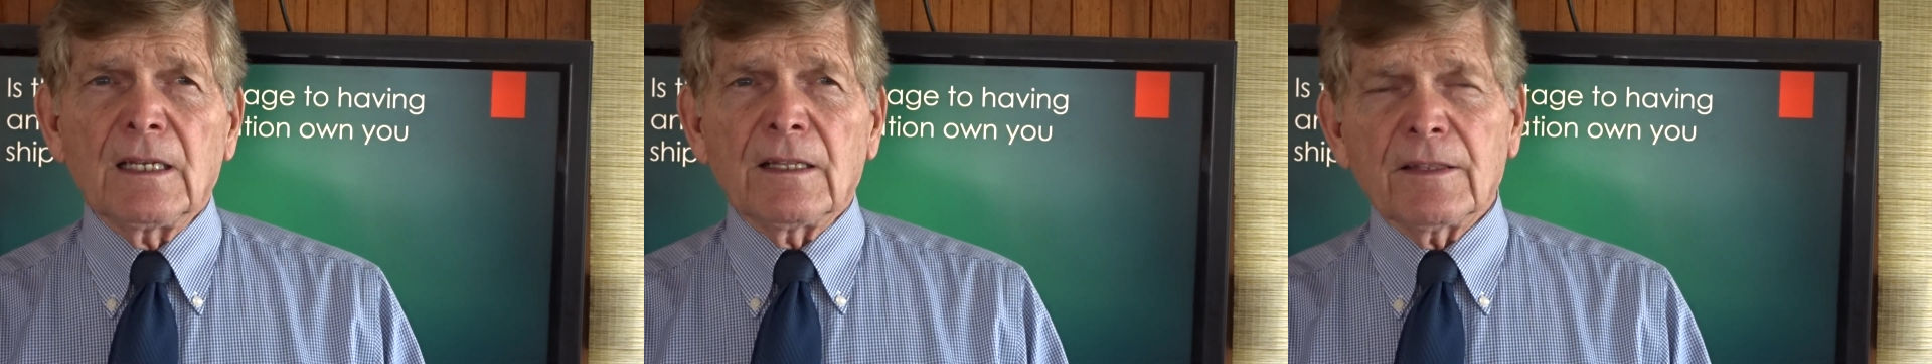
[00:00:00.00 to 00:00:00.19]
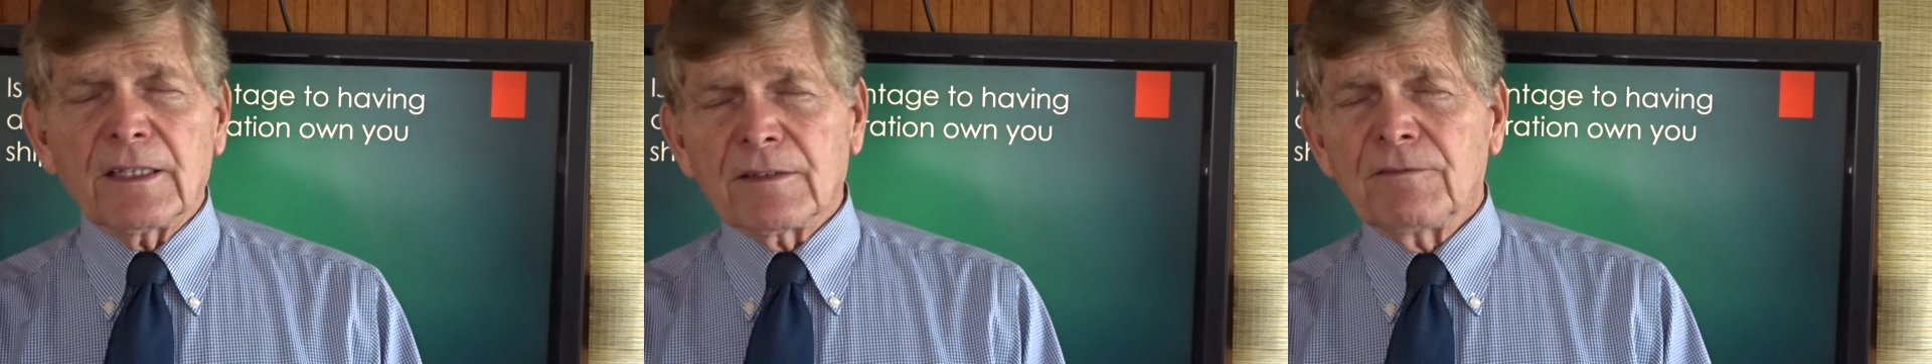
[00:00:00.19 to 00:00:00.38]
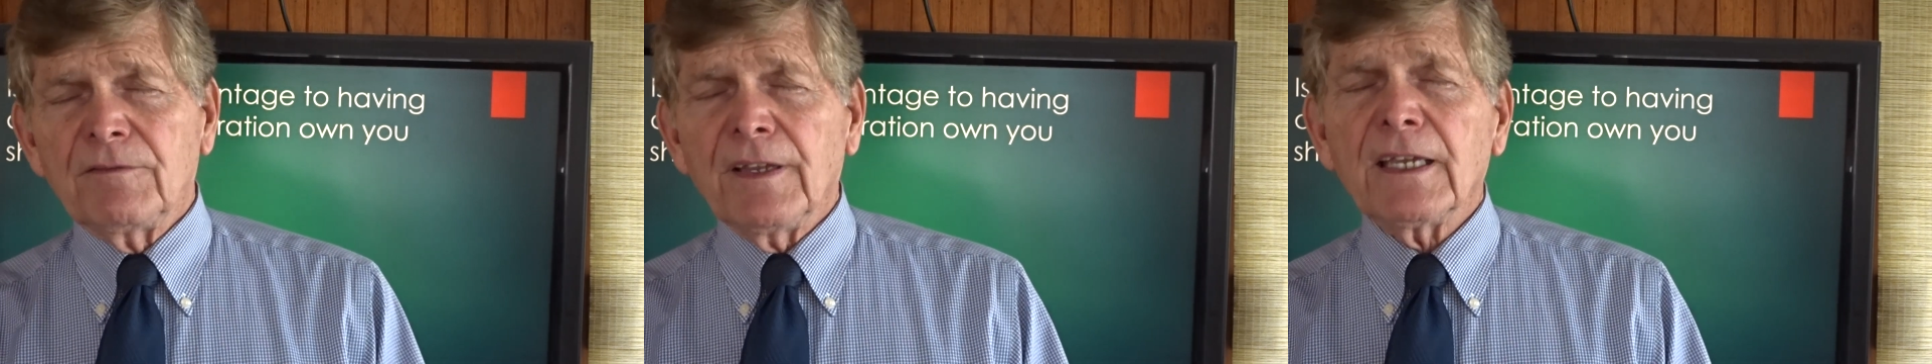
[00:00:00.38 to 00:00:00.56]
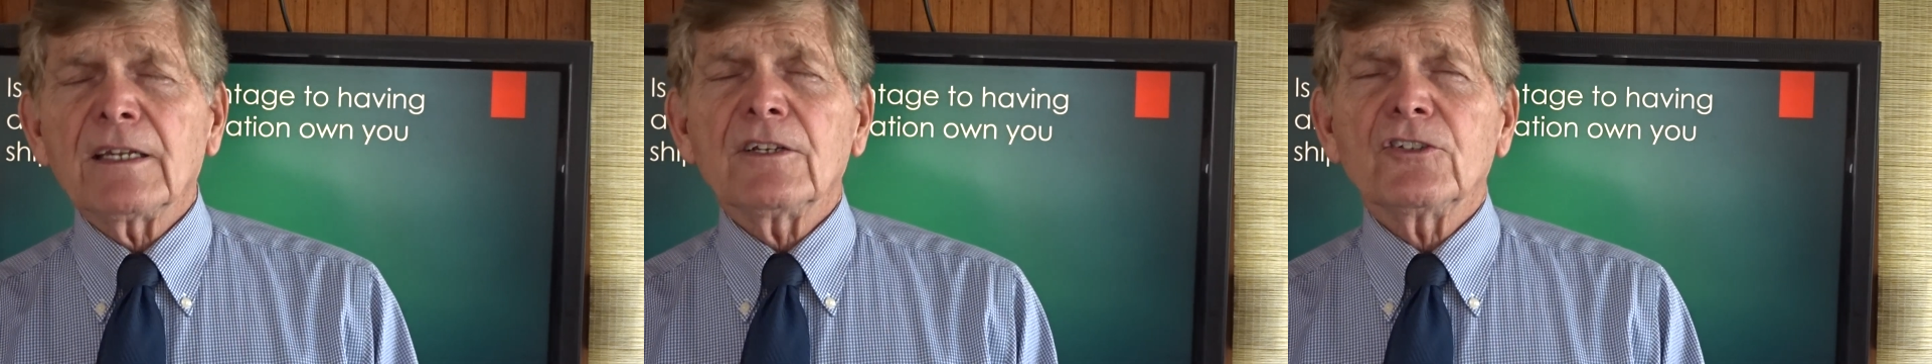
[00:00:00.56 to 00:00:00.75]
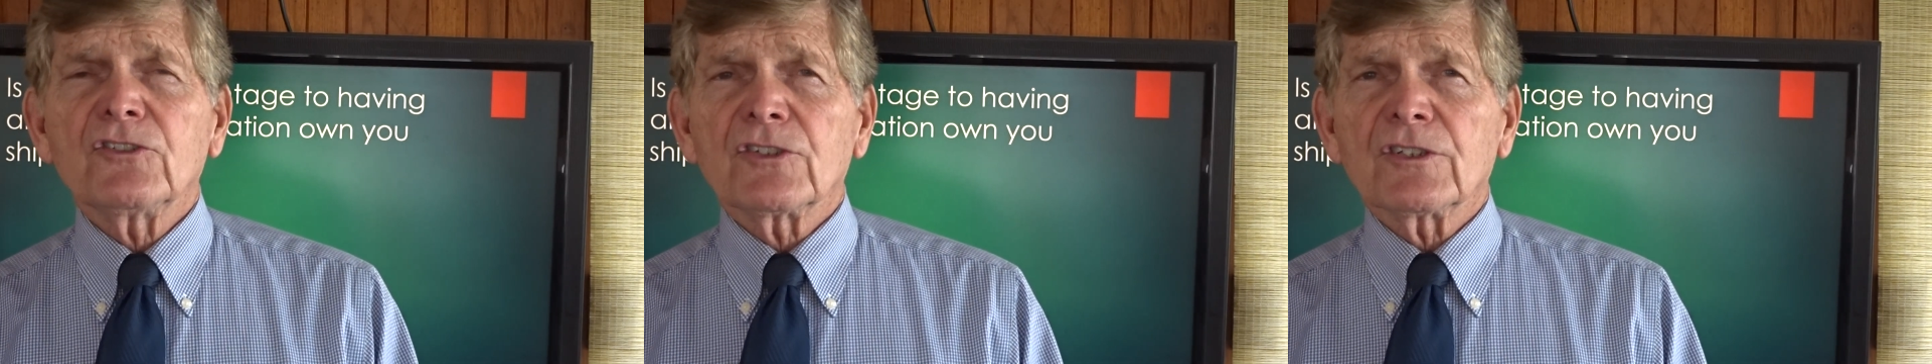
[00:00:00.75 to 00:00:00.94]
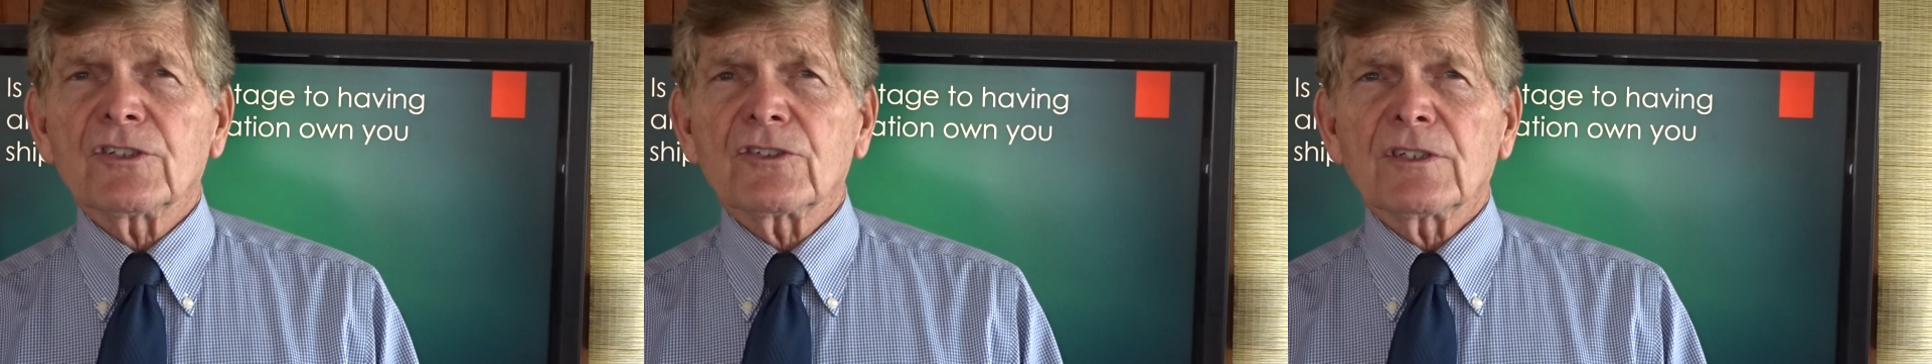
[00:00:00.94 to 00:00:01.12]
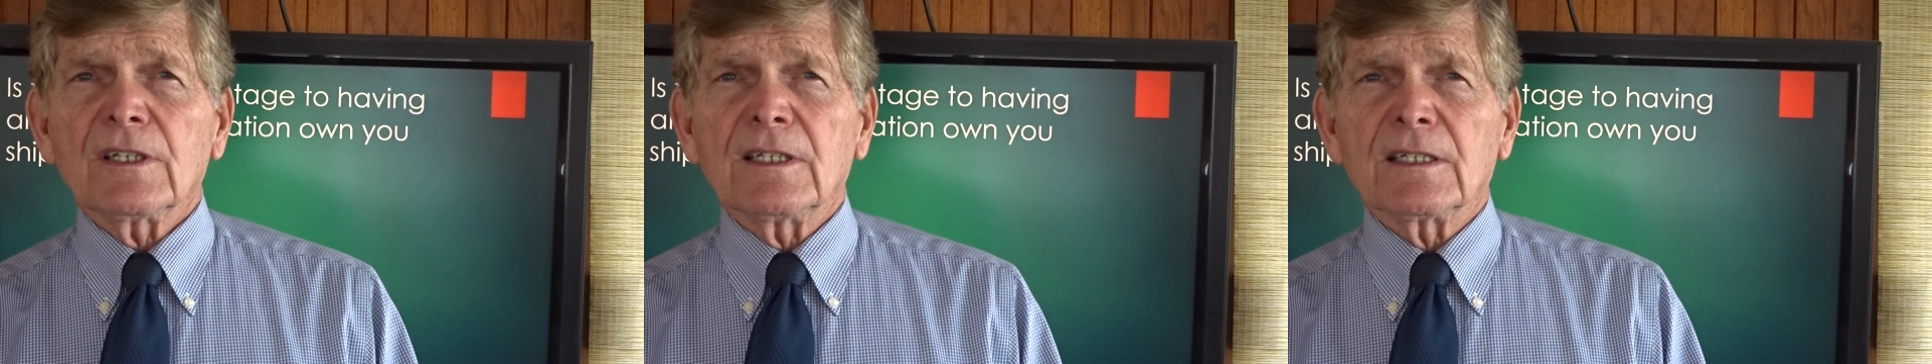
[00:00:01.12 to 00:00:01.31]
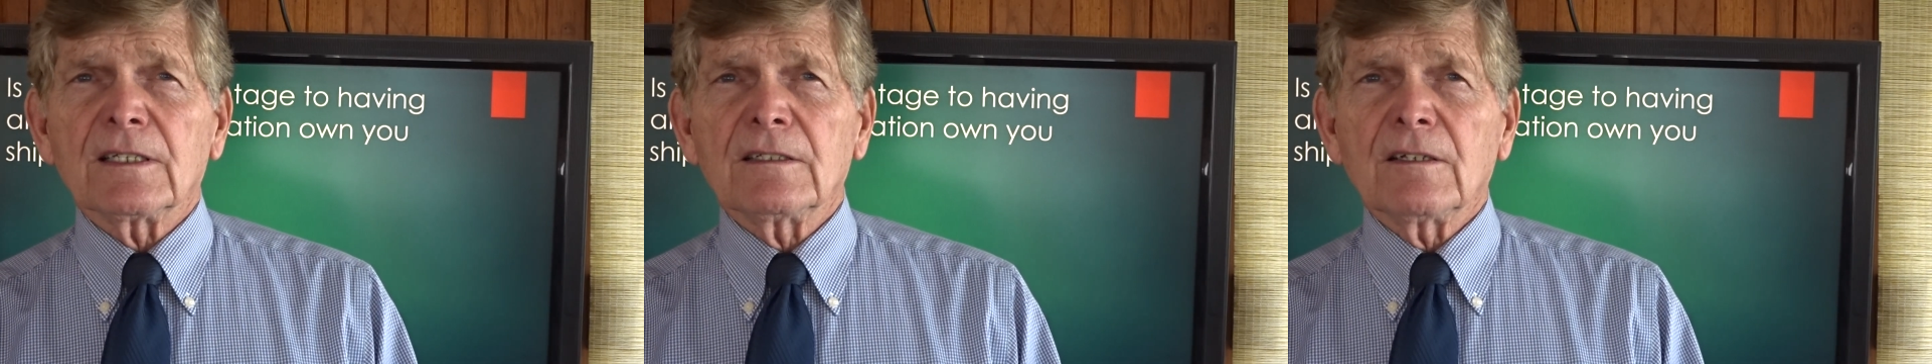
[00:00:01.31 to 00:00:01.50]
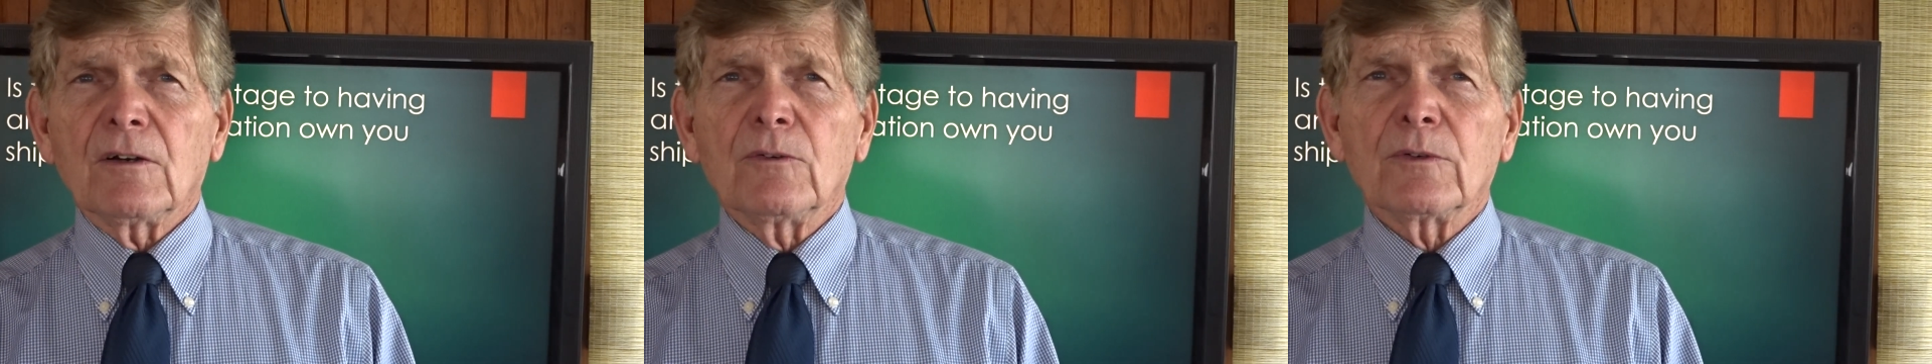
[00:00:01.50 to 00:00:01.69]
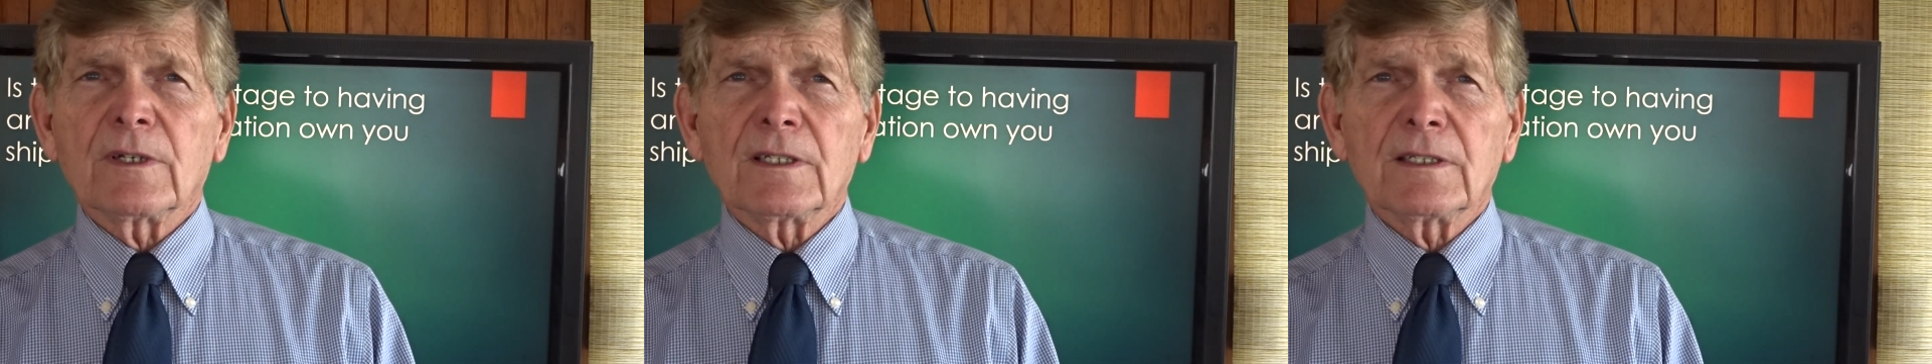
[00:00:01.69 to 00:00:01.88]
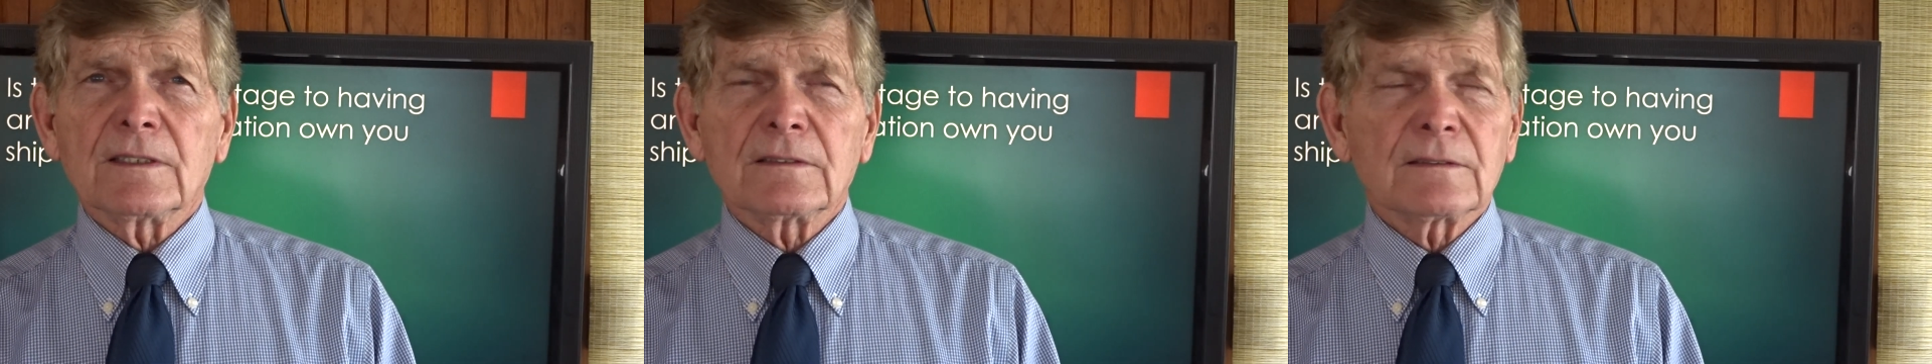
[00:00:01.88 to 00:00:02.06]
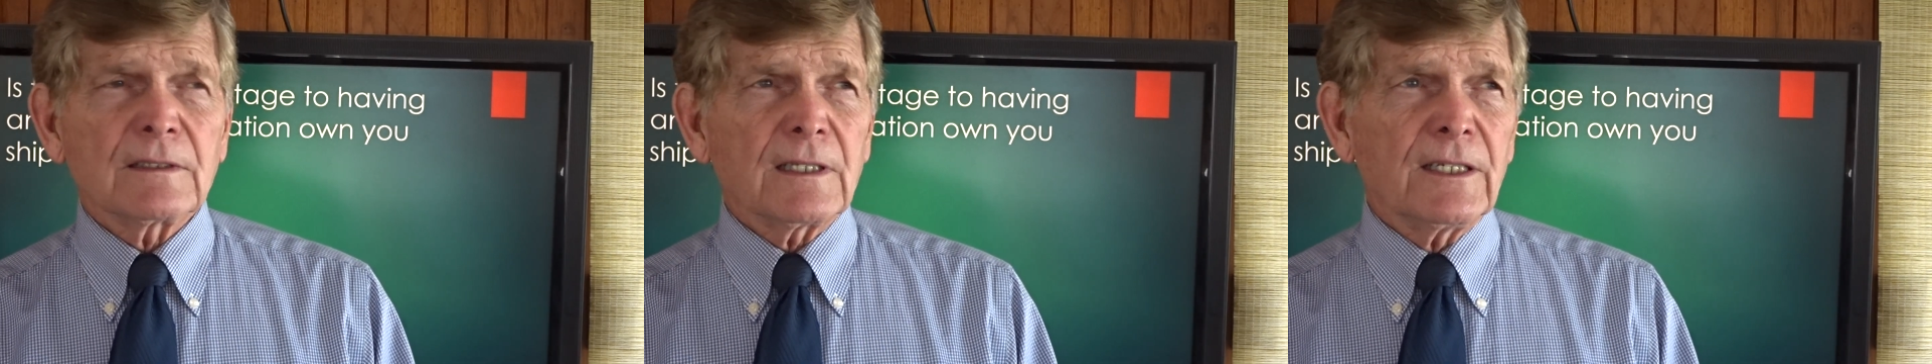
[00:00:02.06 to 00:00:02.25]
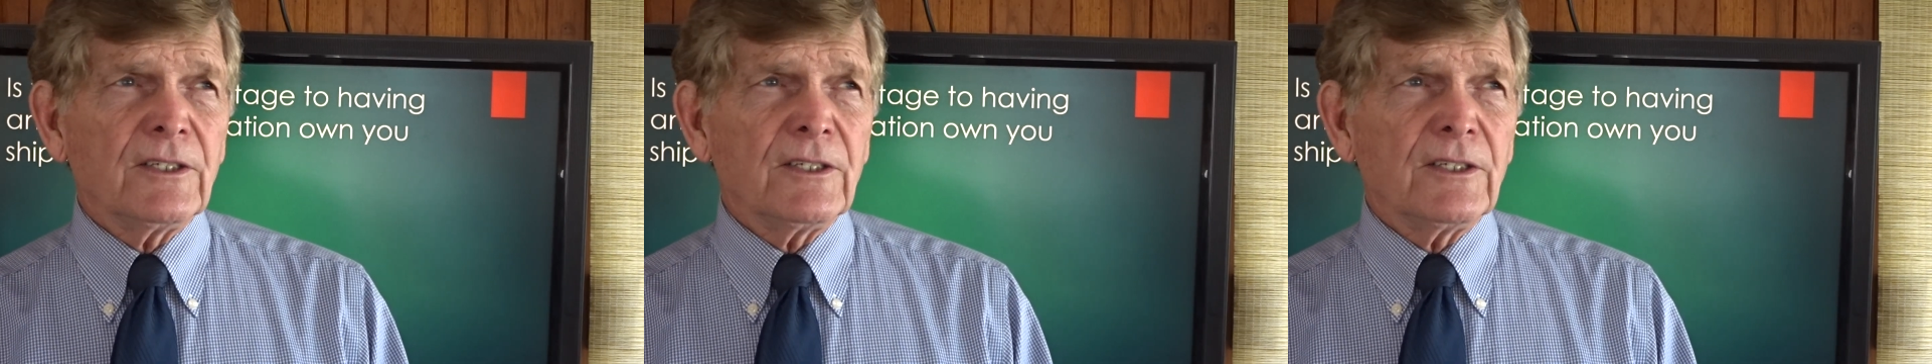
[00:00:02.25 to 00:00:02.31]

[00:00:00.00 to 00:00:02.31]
The advantages in owning